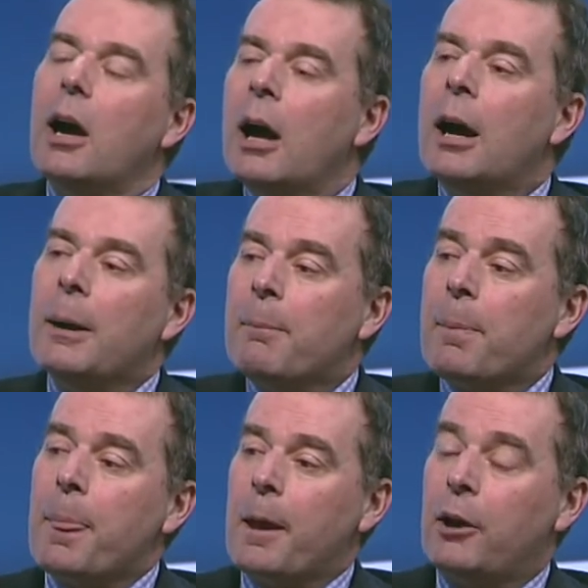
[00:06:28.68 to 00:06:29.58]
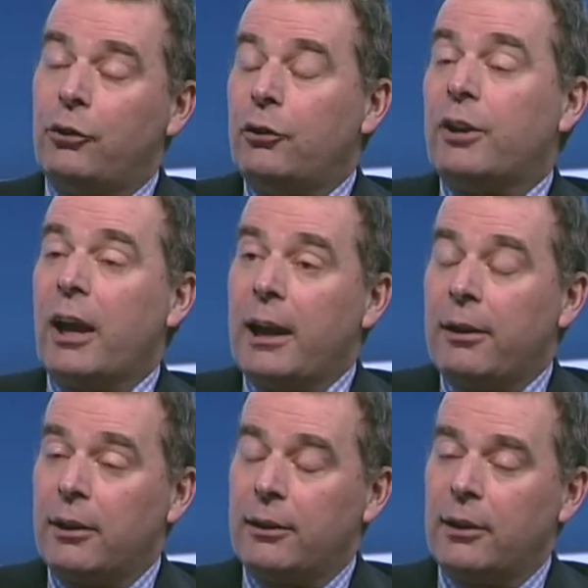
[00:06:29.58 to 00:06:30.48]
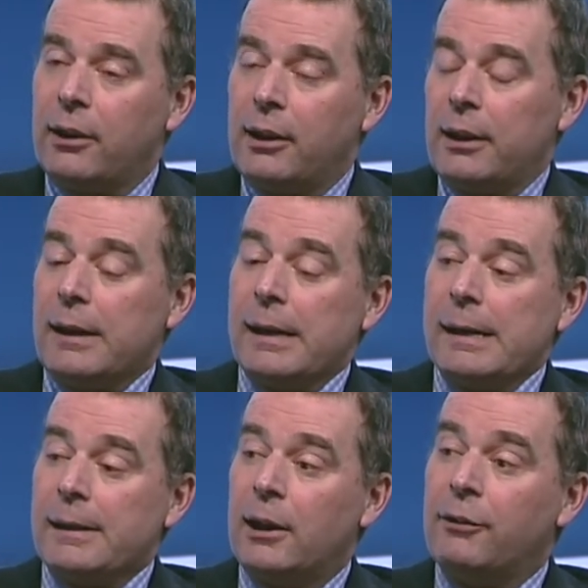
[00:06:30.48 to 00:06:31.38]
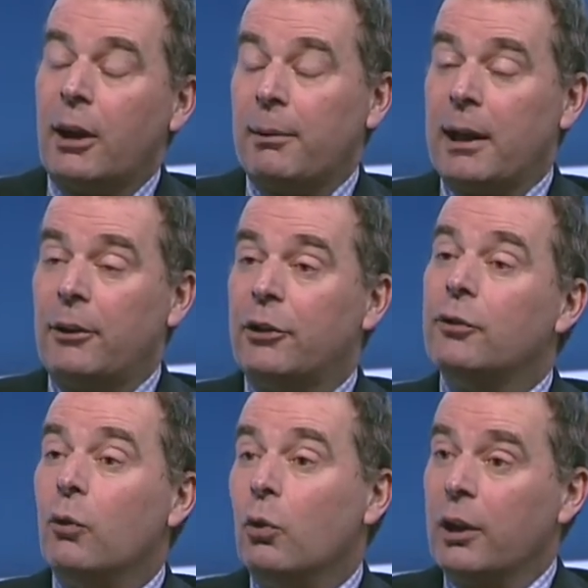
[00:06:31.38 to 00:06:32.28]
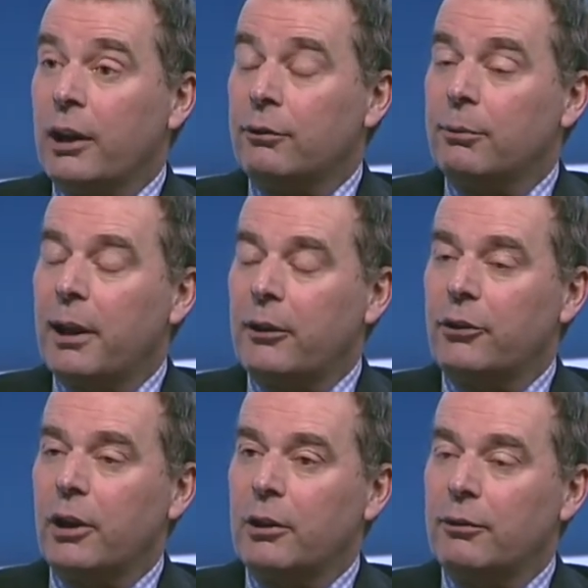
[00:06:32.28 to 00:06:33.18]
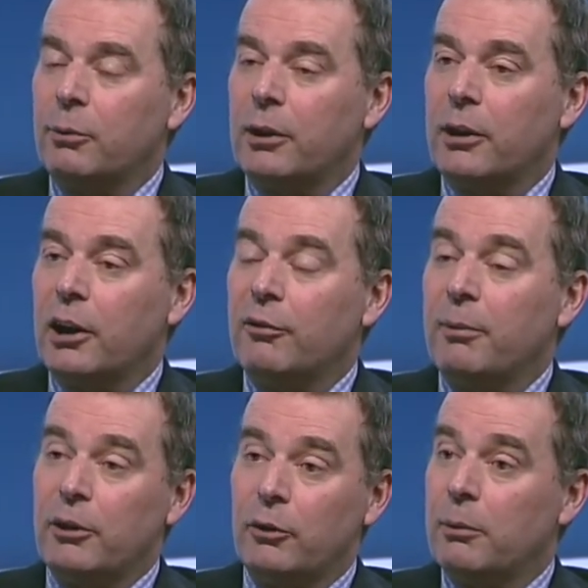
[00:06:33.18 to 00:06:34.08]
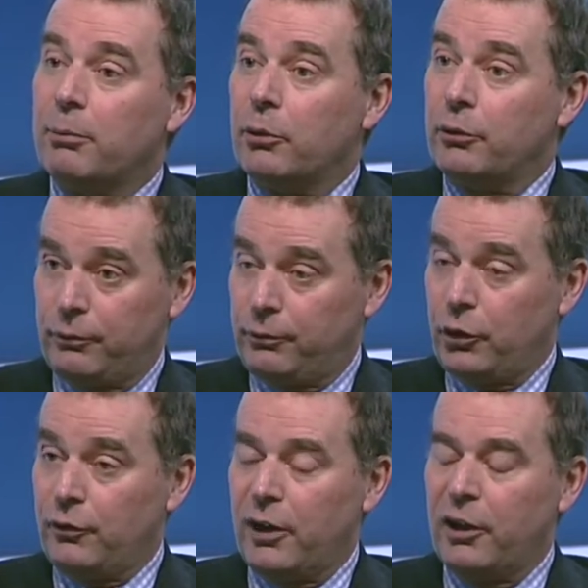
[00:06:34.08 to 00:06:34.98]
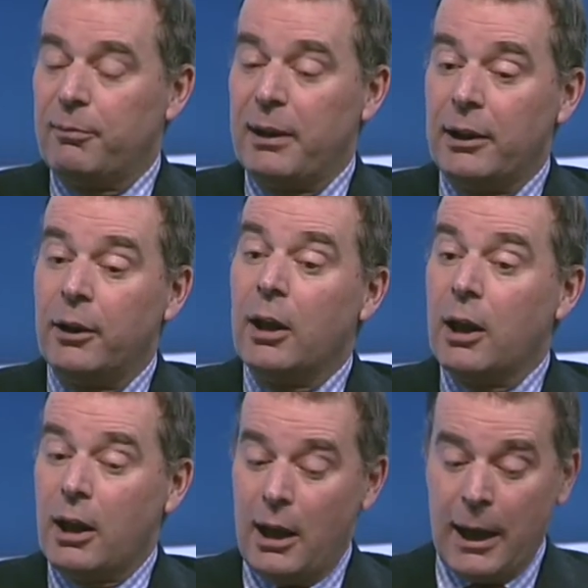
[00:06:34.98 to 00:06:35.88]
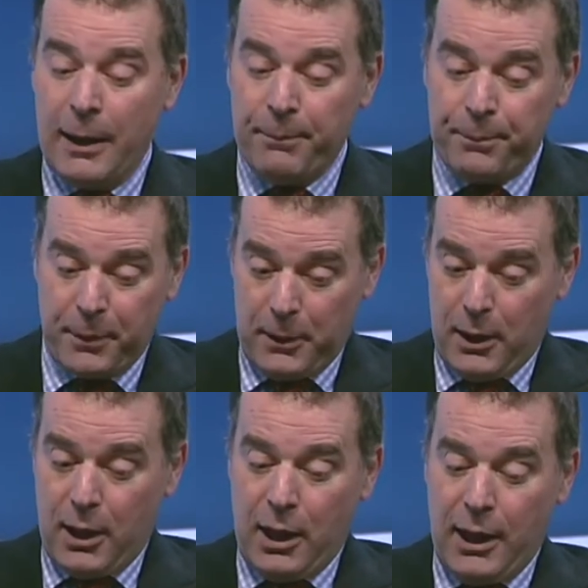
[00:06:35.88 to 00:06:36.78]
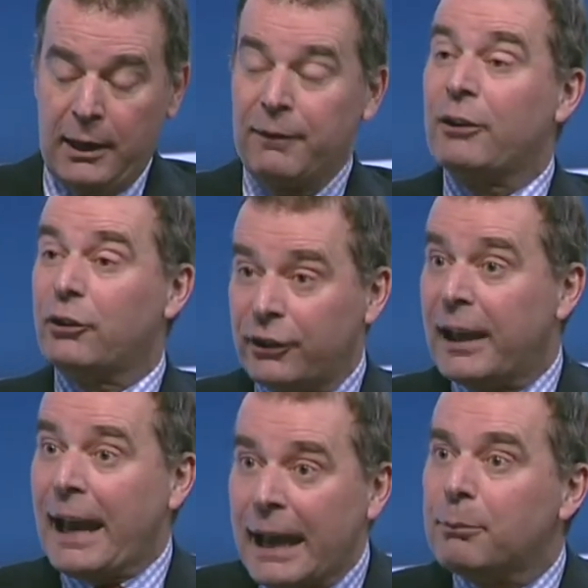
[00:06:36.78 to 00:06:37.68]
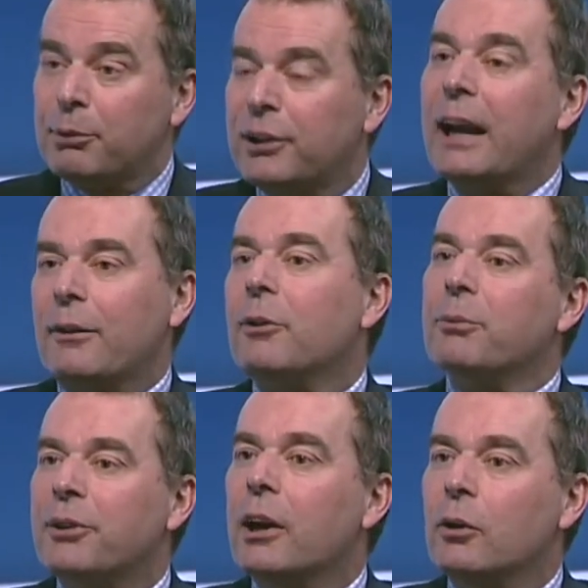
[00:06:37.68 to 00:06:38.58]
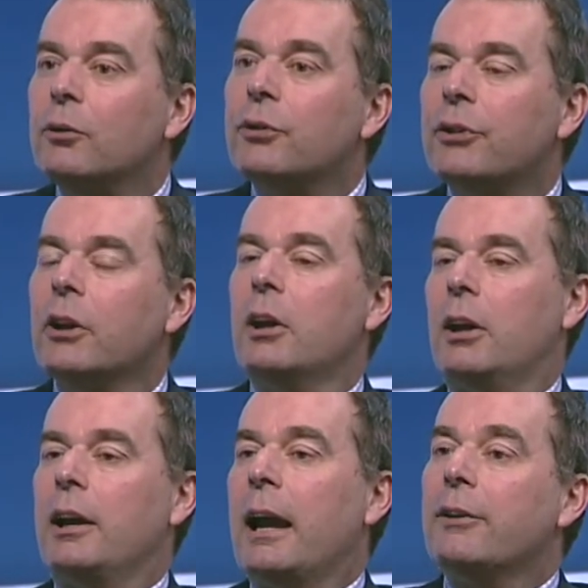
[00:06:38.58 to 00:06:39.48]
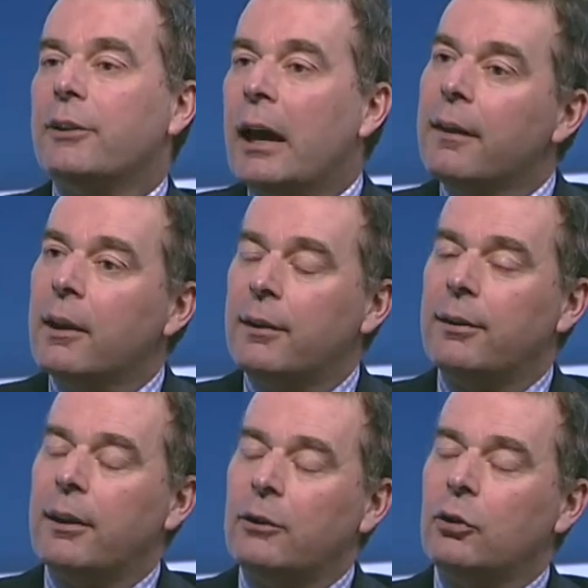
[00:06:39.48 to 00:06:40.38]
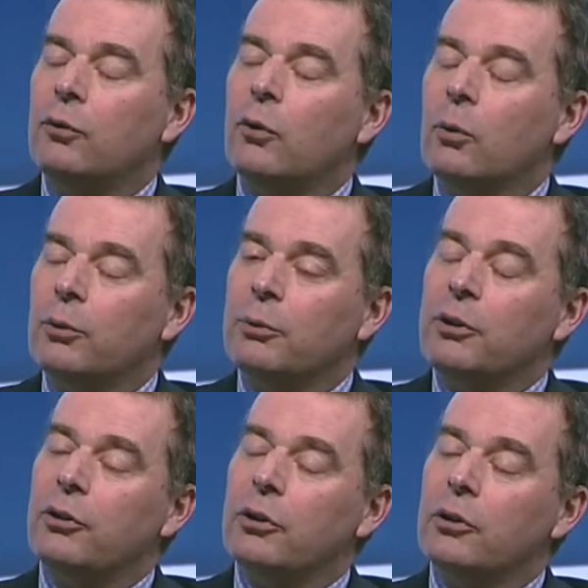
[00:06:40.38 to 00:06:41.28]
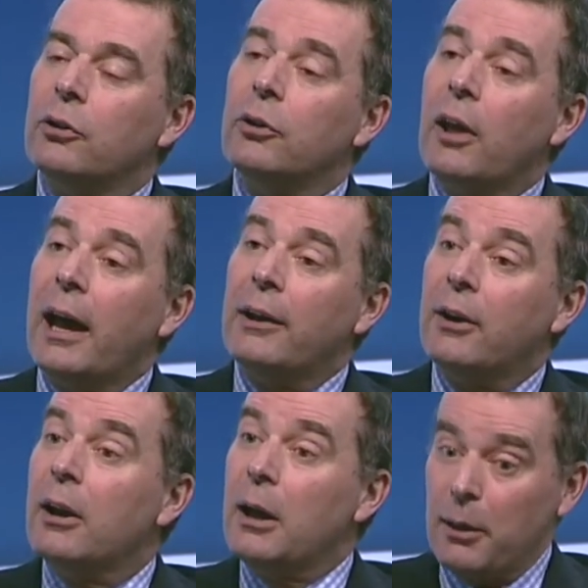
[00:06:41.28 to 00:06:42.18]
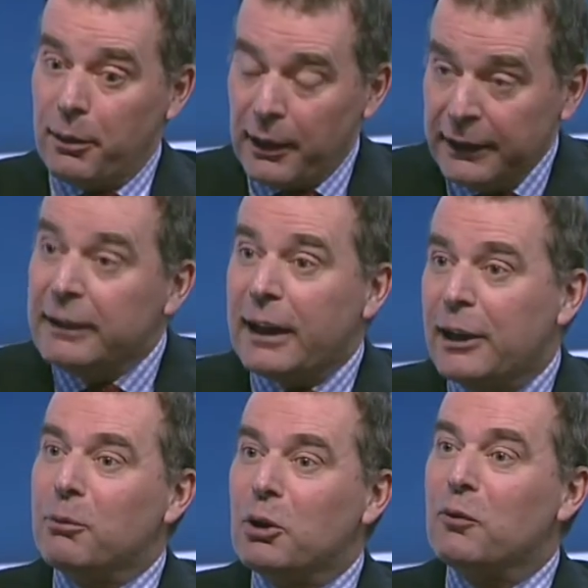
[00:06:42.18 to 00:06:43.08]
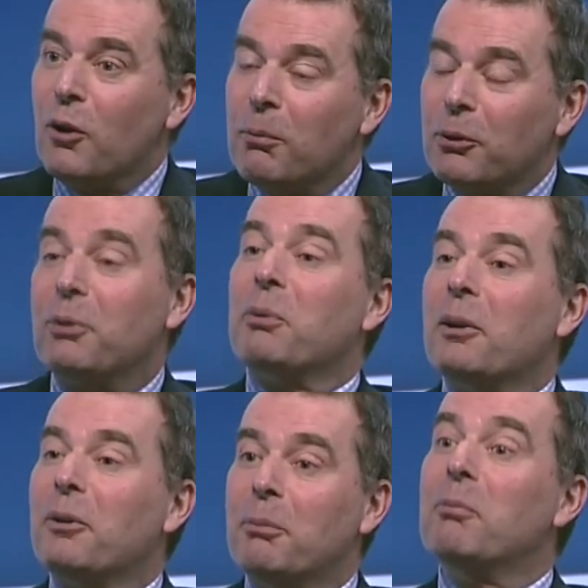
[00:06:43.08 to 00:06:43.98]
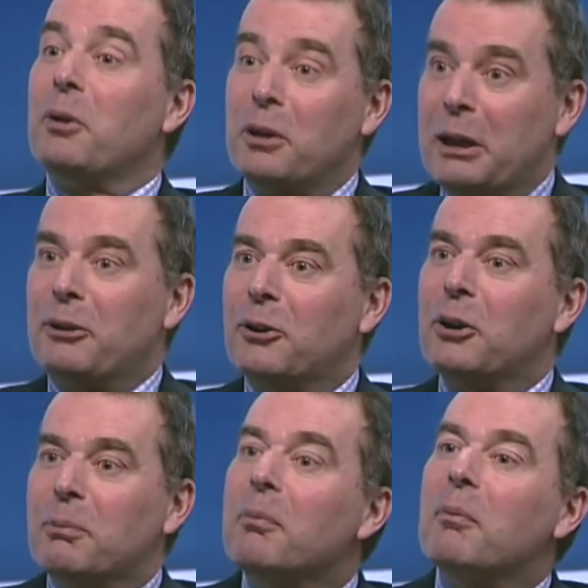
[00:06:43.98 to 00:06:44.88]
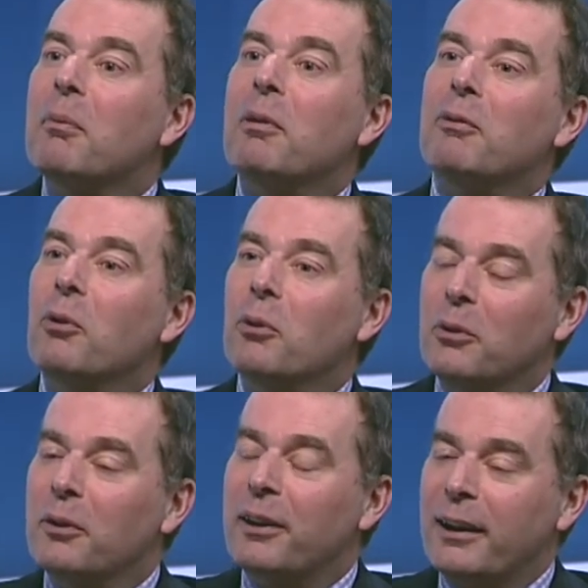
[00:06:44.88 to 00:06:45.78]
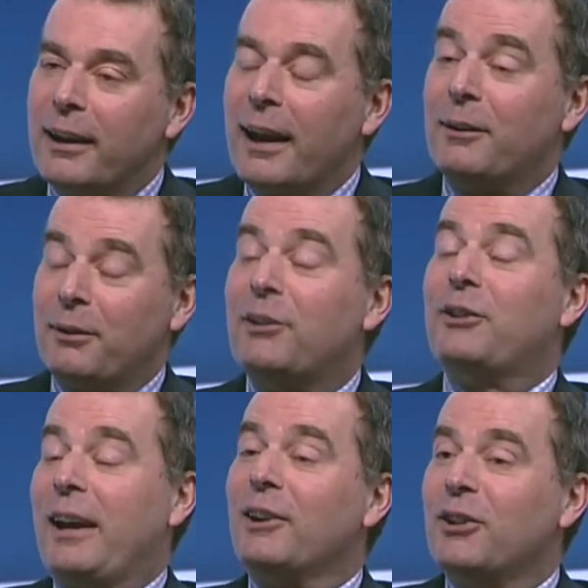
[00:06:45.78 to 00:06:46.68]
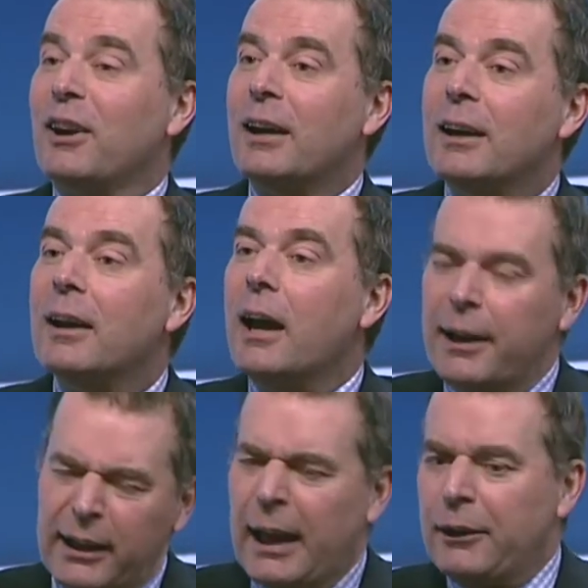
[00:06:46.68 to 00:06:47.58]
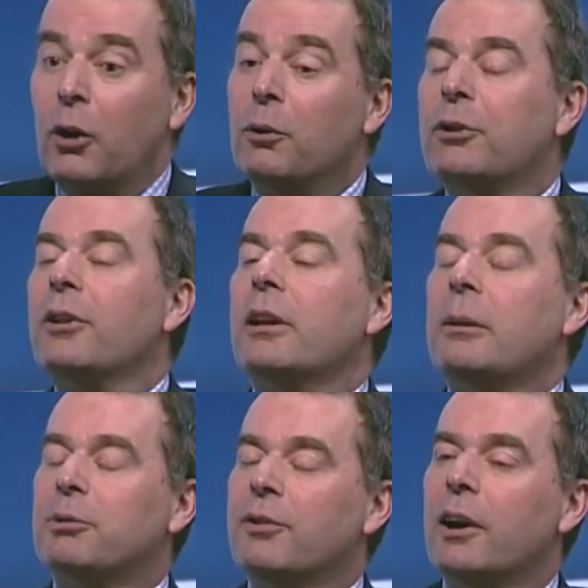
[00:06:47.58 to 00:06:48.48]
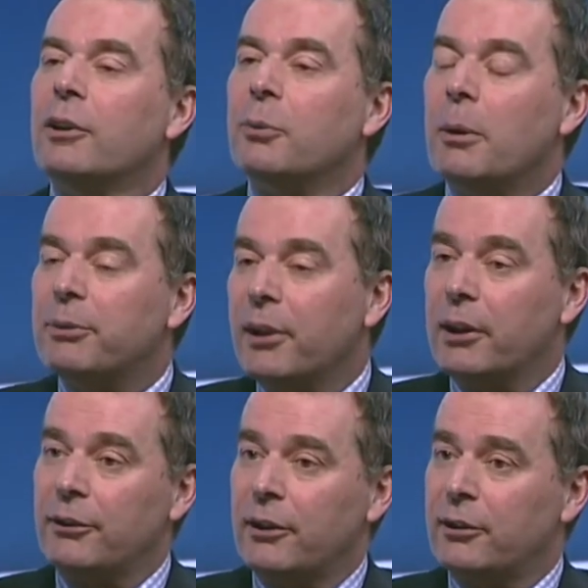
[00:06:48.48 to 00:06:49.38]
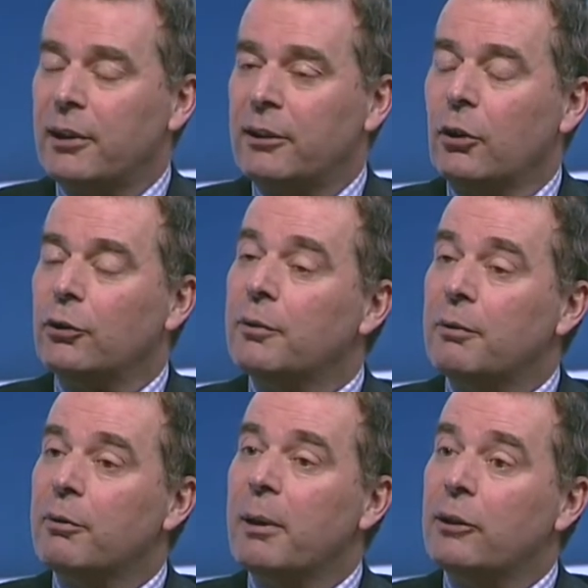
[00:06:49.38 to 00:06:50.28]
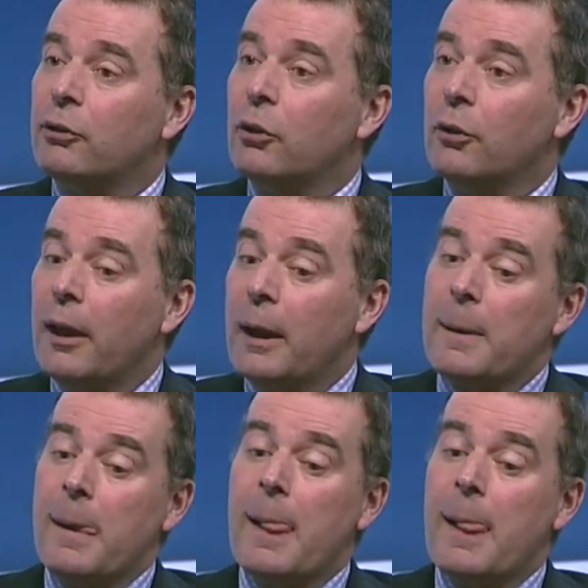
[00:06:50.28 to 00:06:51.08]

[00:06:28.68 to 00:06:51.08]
As you say, the lifetime allowance is falling from next year from 1.5 million to 1.25 million. Investors can protect themselves against that. There are two forms in which you can do that. They need to get a move on, because with one of them, you need to do it before the end of this tax year. And again, go onto the providers' websites. There's lots of information on there.